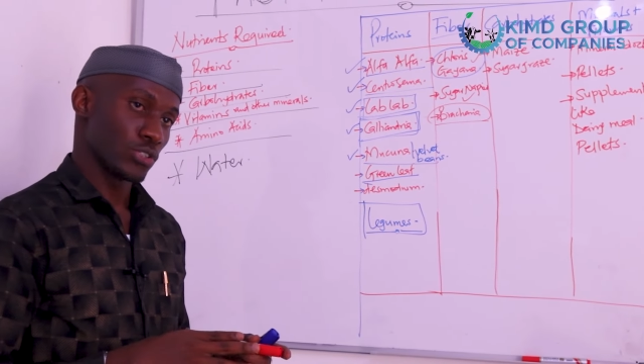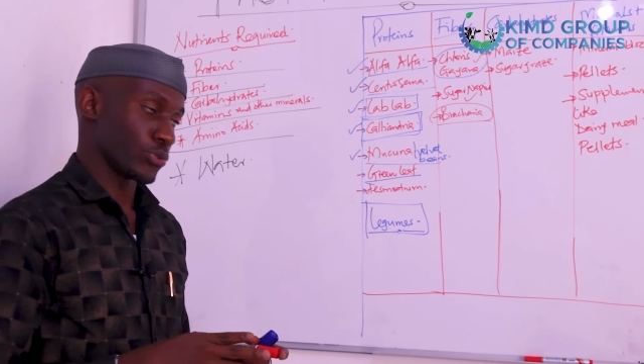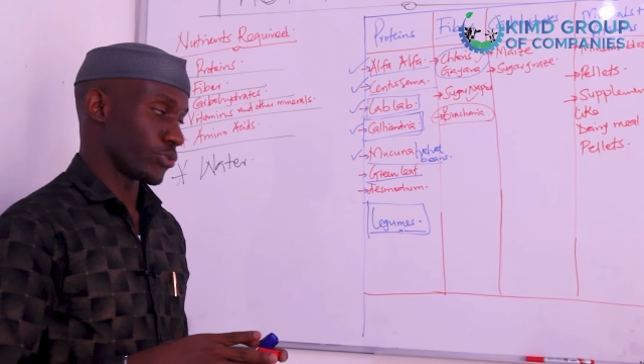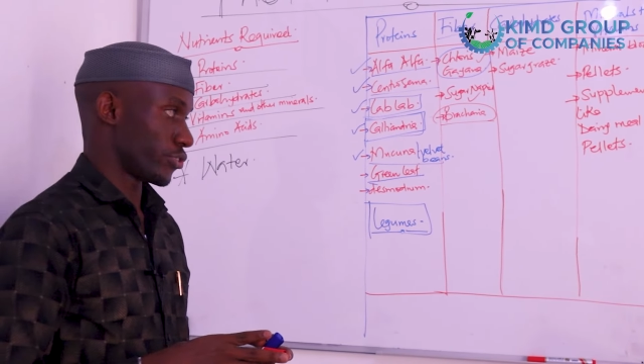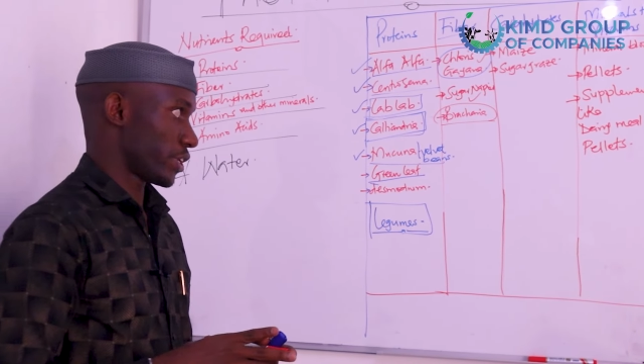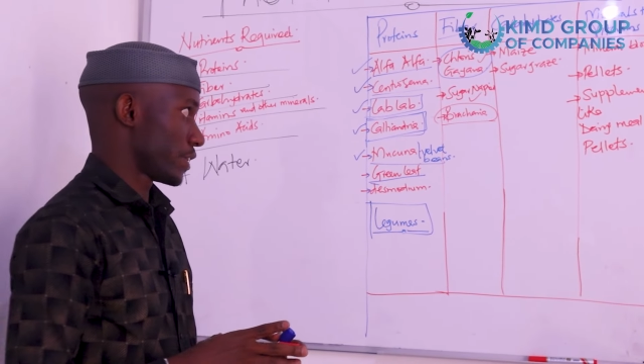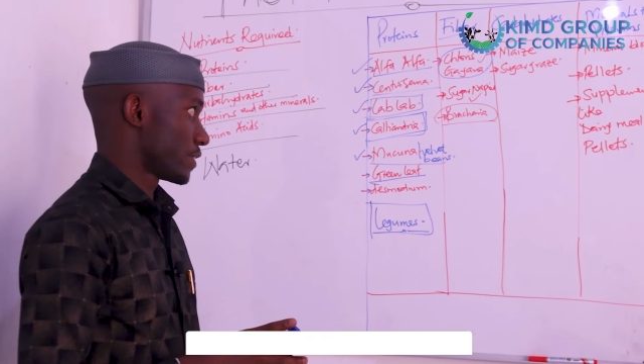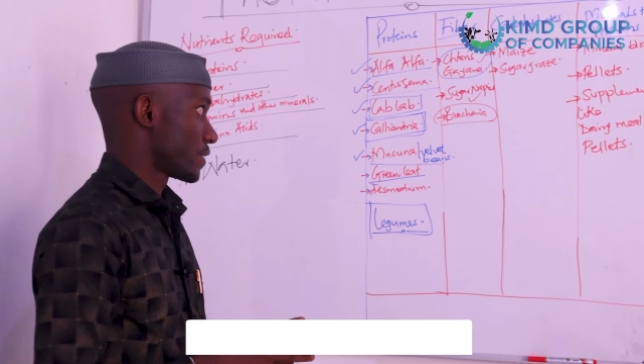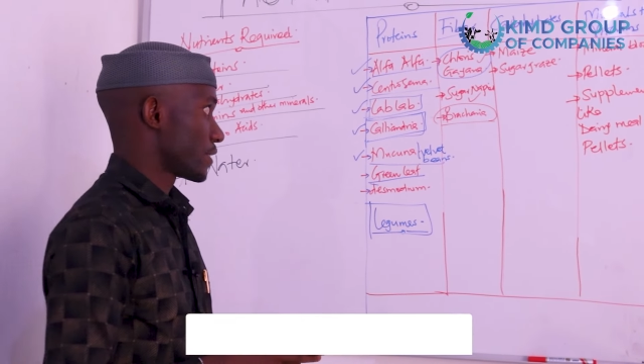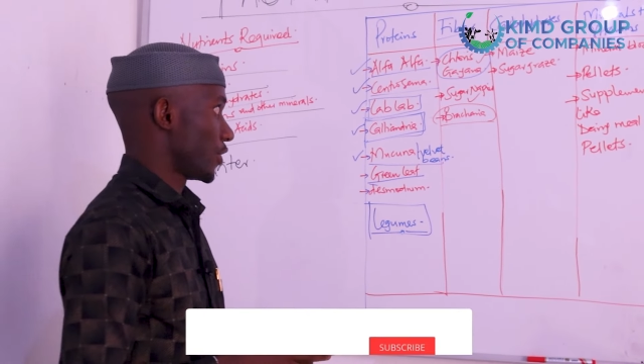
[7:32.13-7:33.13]
to
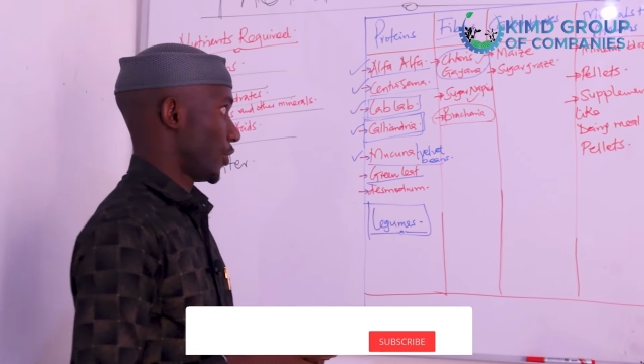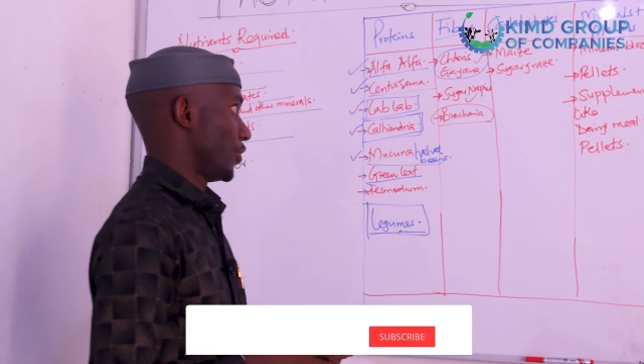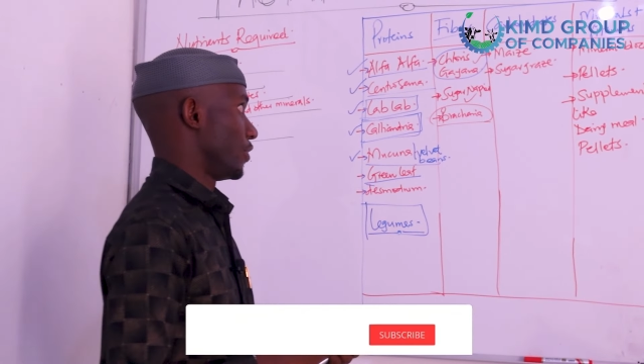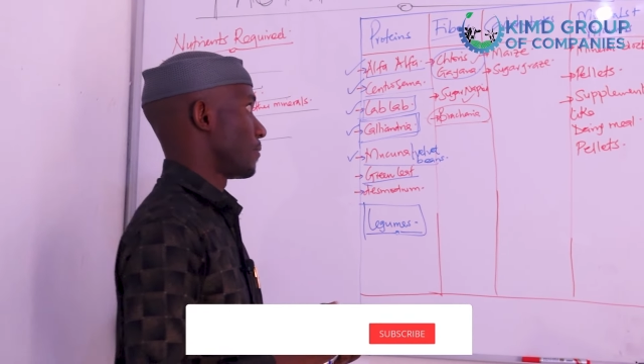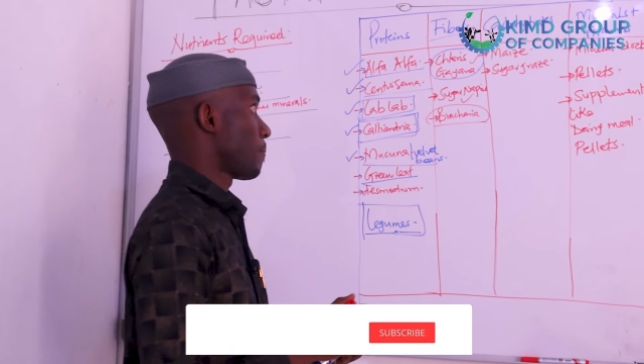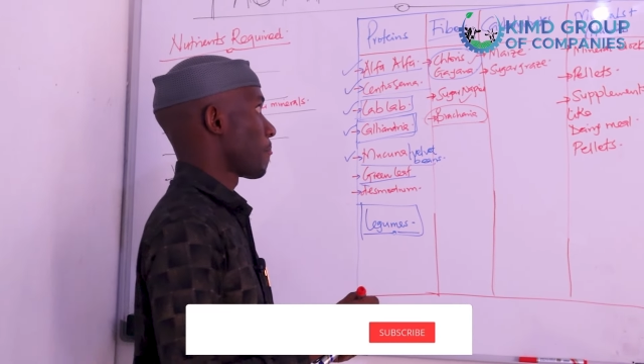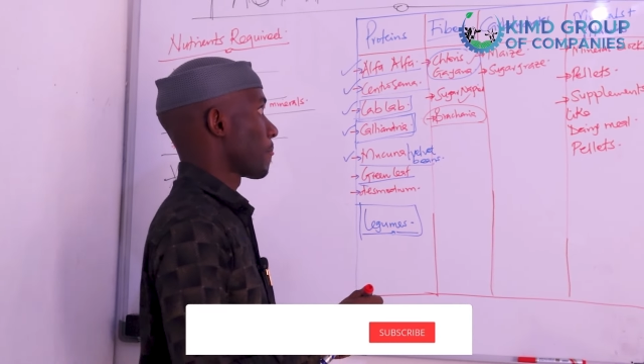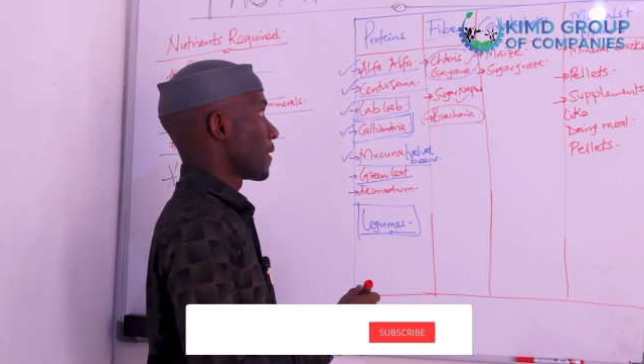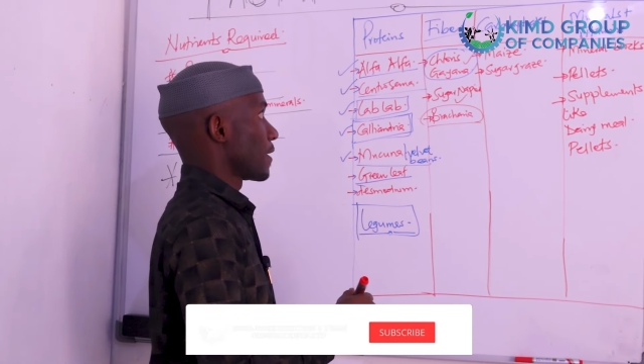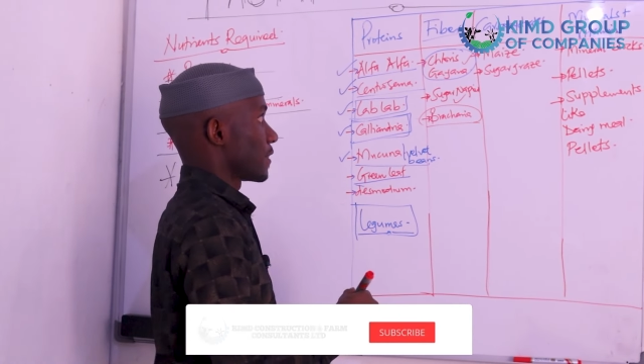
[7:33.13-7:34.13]
graze in.
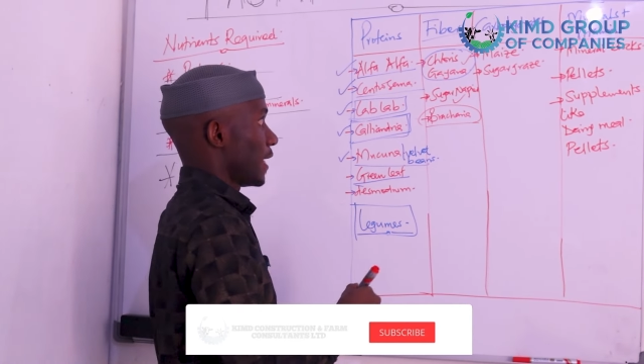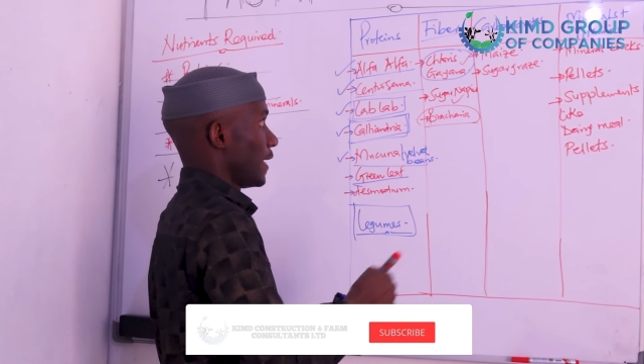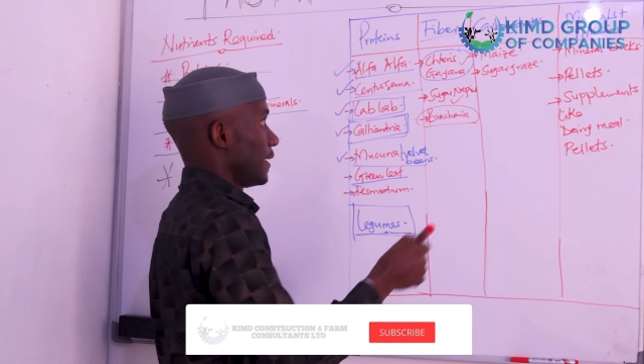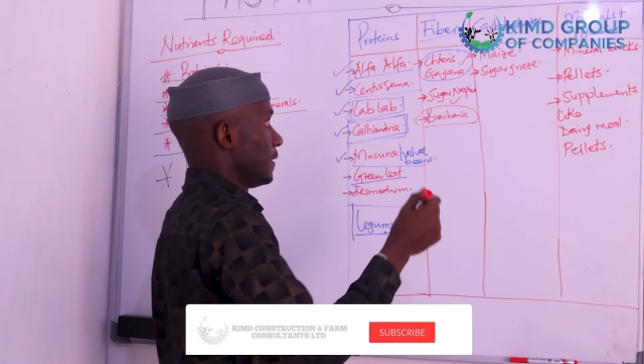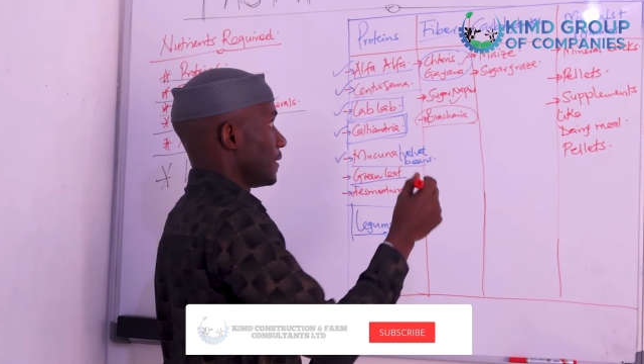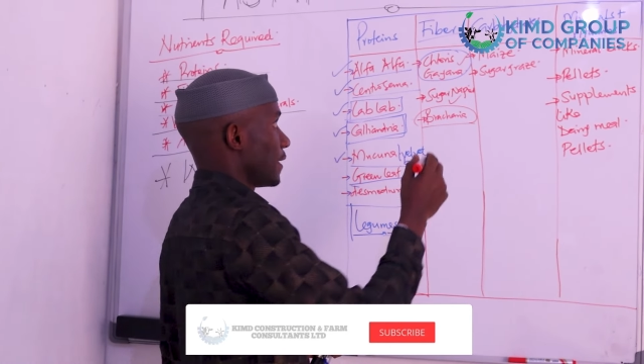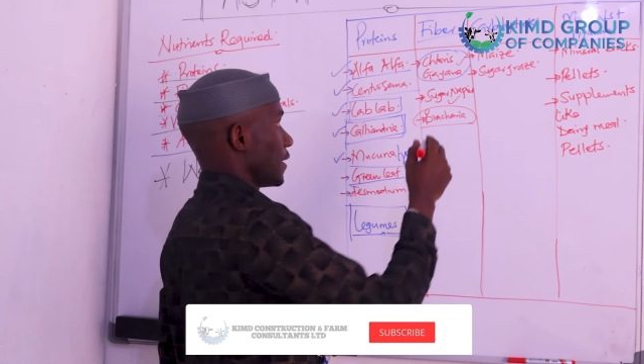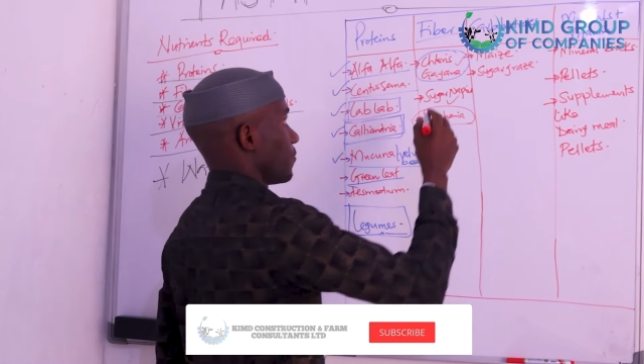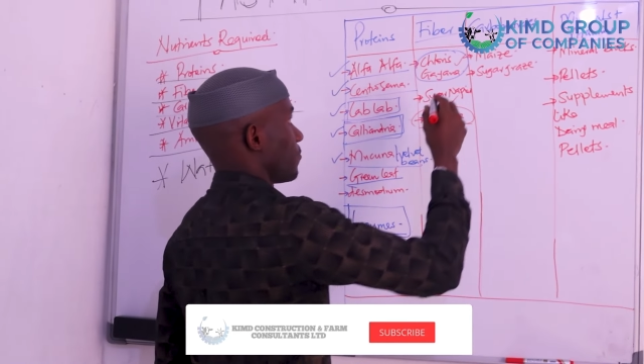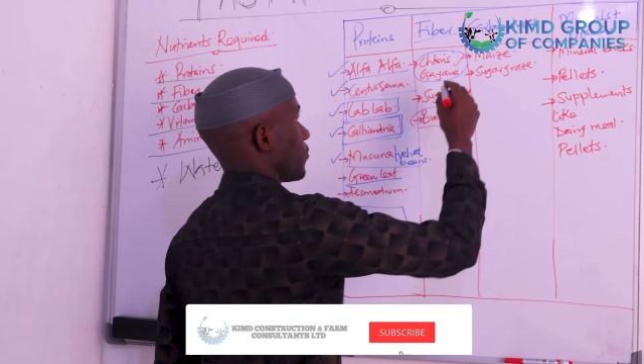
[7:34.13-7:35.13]
Then,
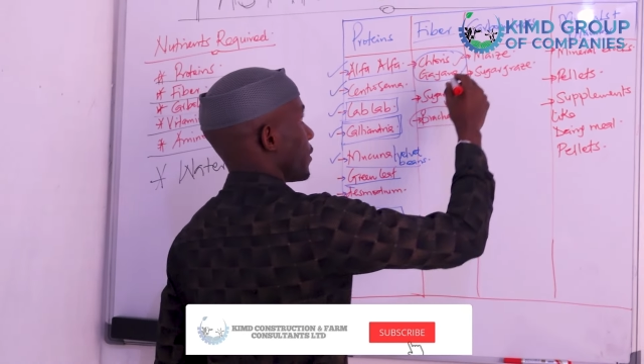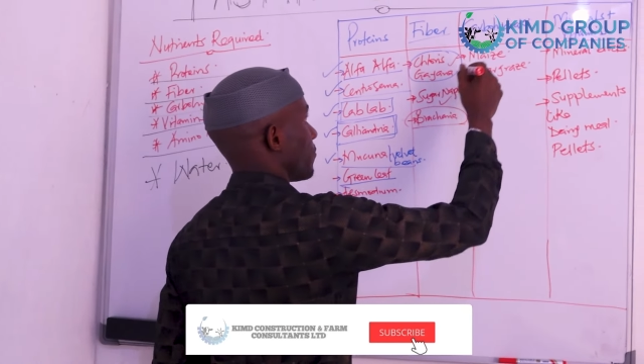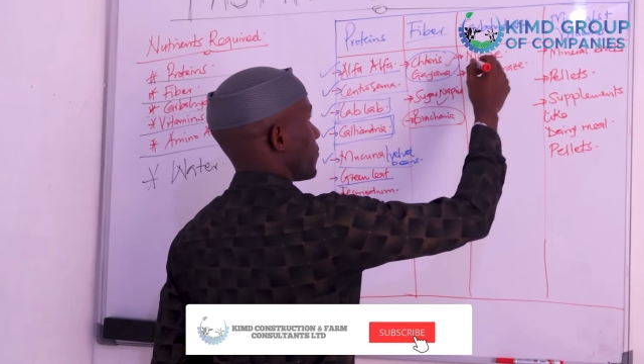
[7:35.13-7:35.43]
if we